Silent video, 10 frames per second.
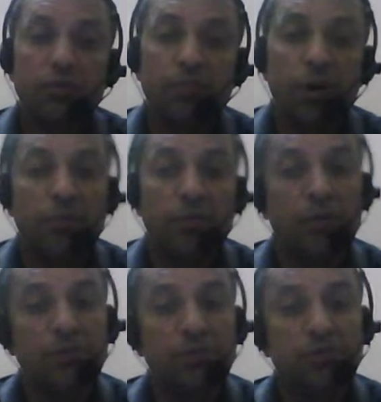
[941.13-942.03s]
form of
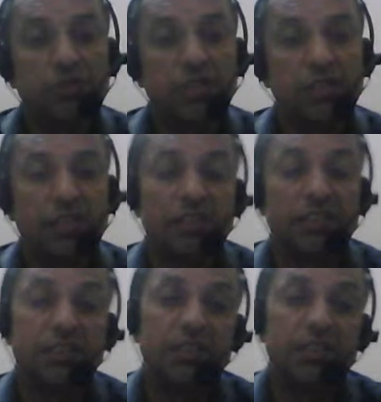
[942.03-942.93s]
music and
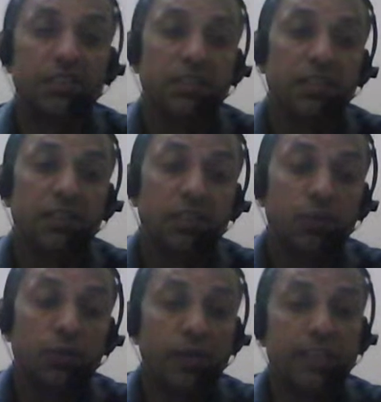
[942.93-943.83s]

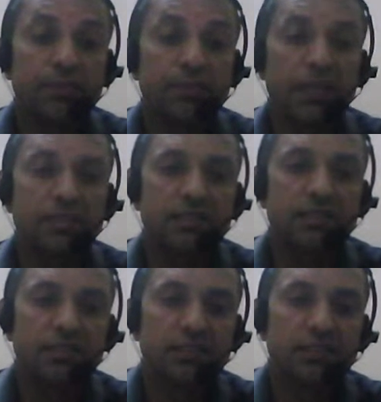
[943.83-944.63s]
to express